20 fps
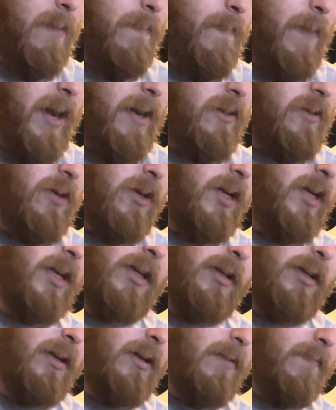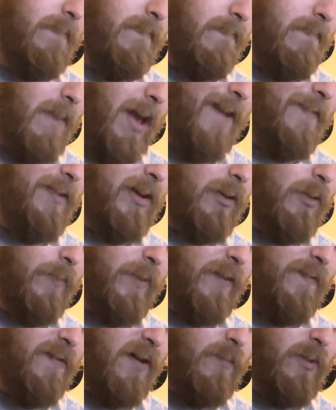pentatonic and have a little bit
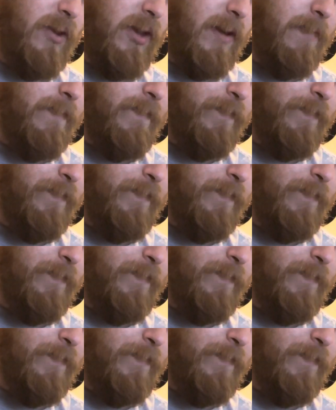of fun with it.